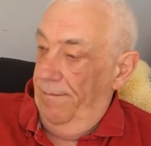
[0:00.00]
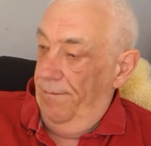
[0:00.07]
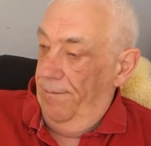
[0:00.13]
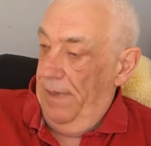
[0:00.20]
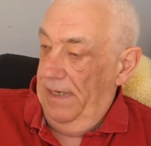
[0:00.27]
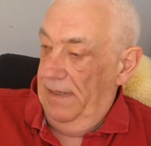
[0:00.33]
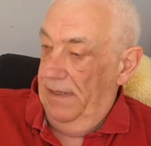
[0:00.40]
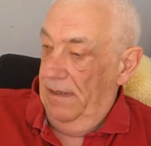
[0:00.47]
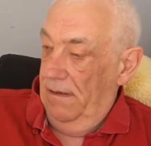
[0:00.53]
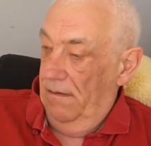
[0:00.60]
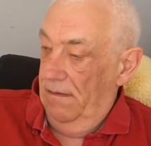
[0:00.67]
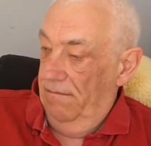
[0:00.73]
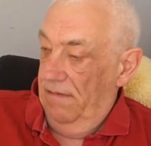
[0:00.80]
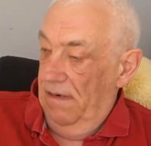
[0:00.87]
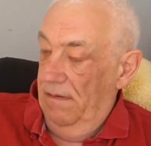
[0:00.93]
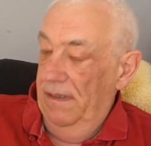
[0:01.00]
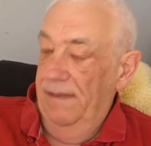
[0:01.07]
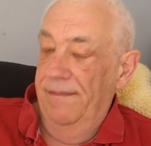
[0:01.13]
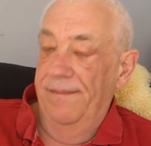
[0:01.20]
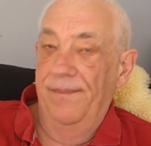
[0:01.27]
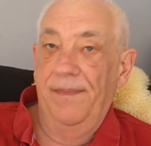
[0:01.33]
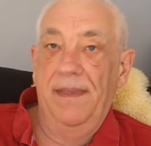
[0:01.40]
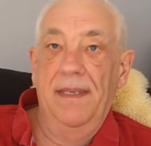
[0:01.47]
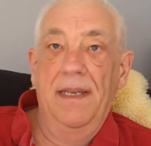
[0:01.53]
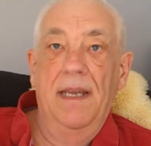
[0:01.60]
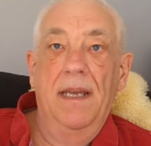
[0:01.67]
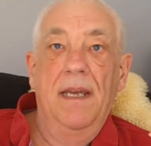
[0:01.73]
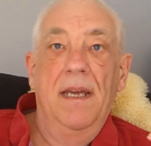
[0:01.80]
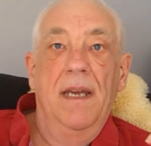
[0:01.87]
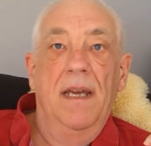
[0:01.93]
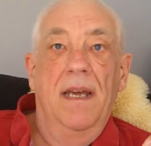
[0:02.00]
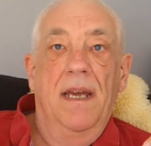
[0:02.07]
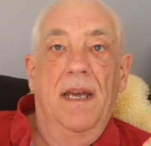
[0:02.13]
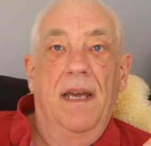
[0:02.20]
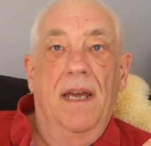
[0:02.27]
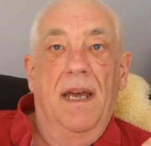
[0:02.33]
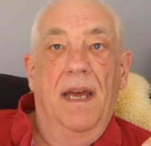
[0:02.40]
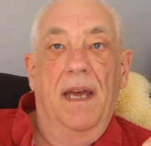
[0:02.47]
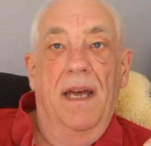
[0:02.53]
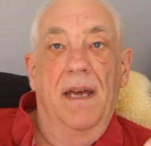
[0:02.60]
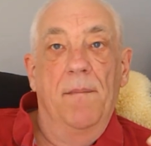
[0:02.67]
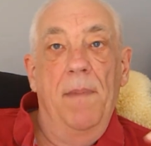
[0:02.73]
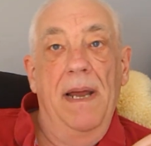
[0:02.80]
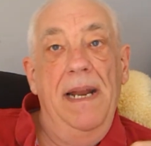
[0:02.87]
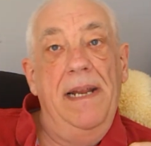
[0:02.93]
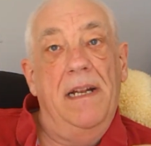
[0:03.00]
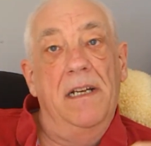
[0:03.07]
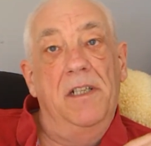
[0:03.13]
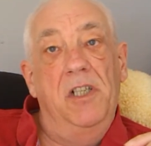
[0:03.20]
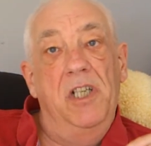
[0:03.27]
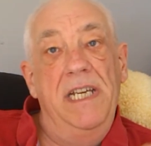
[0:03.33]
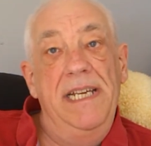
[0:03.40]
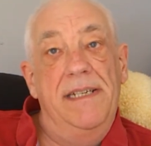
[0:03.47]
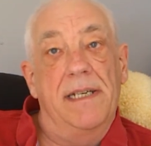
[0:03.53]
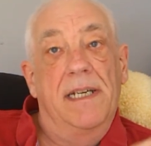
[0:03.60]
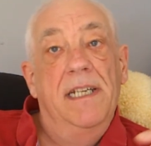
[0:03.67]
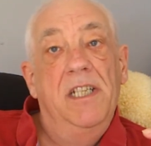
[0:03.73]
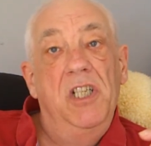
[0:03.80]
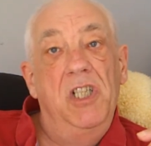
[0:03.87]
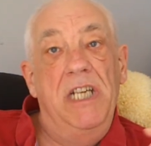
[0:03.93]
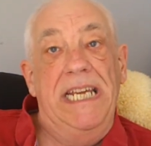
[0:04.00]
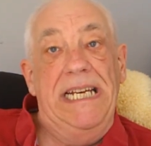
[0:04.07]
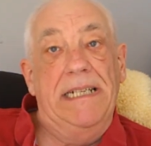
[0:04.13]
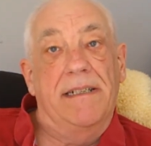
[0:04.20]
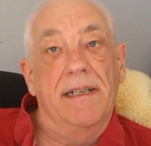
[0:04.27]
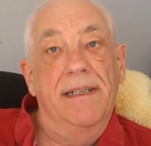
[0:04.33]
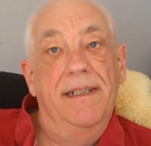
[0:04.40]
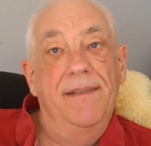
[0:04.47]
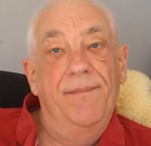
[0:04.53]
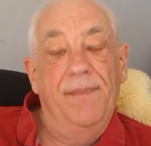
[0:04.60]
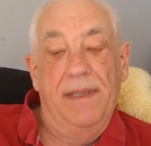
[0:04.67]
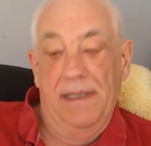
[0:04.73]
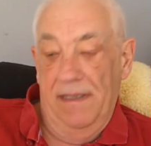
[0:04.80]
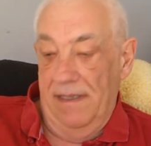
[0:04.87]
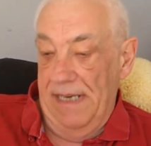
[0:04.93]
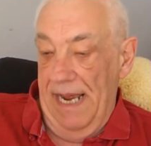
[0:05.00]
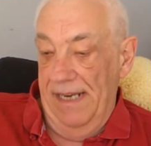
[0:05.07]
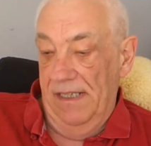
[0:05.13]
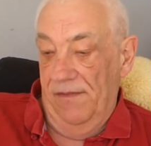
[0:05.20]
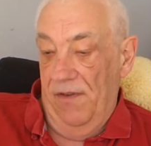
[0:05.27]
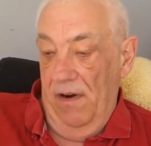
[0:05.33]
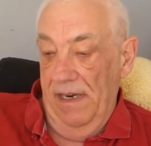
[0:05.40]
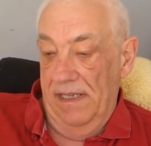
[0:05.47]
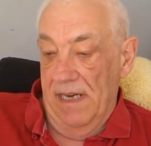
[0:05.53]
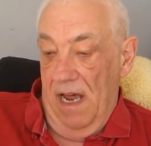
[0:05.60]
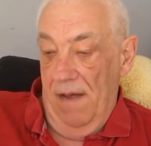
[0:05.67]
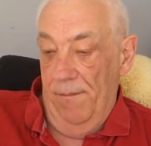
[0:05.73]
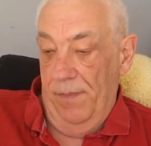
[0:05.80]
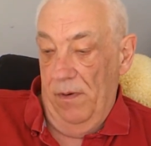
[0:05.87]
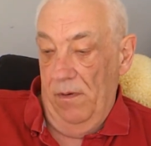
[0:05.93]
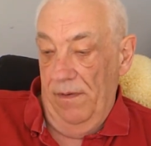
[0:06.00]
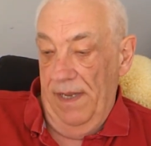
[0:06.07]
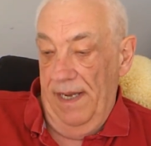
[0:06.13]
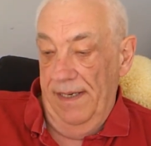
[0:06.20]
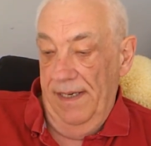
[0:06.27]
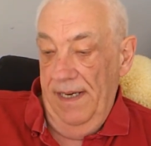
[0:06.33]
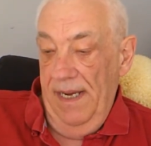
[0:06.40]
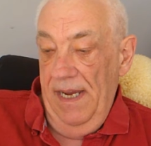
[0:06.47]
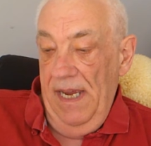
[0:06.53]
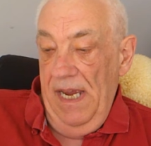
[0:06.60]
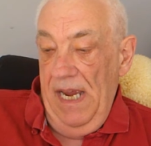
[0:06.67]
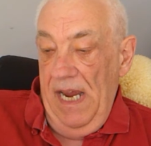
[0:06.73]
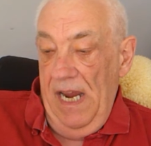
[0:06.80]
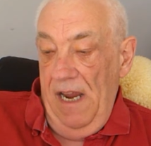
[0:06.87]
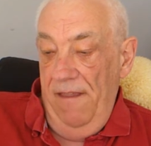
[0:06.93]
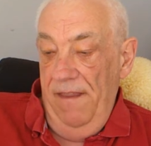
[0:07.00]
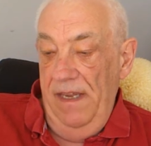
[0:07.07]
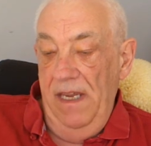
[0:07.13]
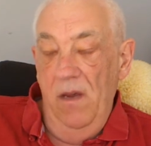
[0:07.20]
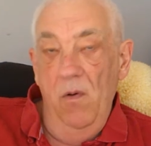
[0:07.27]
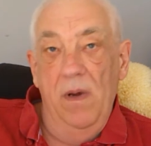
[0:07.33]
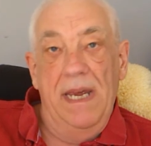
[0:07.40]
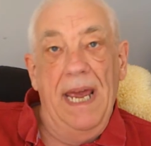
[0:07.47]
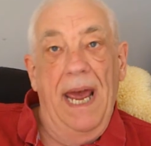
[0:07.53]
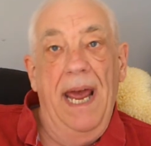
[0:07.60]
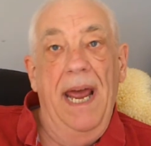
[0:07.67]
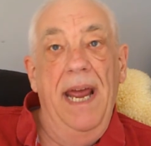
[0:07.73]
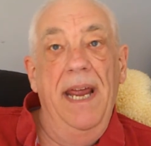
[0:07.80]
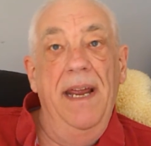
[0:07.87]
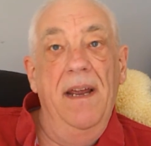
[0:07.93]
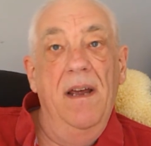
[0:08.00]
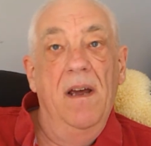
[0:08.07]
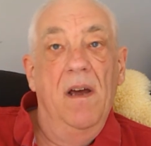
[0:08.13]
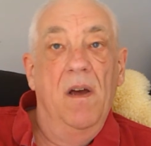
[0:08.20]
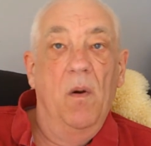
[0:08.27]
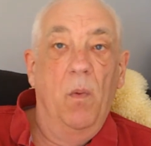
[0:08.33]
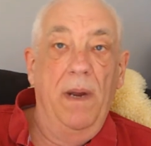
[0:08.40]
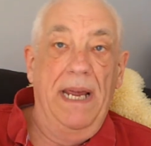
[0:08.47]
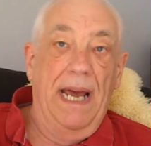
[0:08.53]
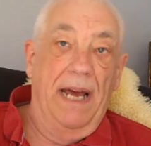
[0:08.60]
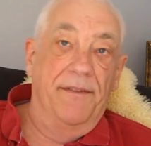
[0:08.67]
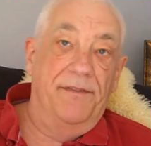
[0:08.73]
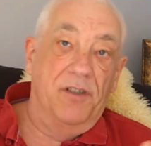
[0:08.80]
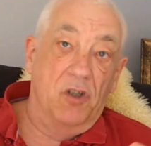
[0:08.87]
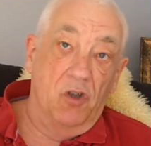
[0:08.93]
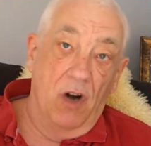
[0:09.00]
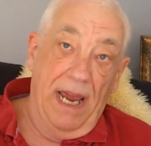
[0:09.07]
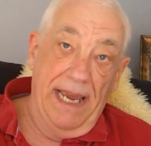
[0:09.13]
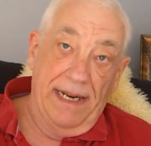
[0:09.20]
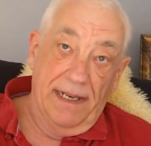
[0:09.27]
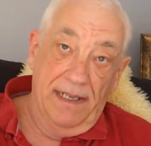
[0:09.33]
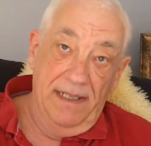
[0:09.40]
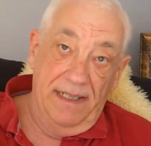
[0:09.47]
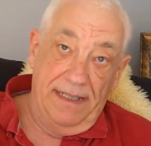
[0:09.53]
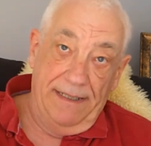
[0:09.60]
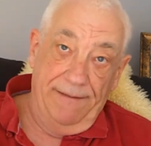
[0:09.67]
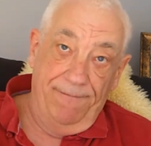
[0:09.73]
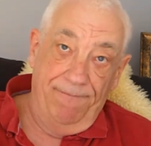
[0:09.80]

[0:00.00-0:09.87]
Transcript: Bless you, Rowan. My little cheat sheet says, for example, that in the UK we have trainers,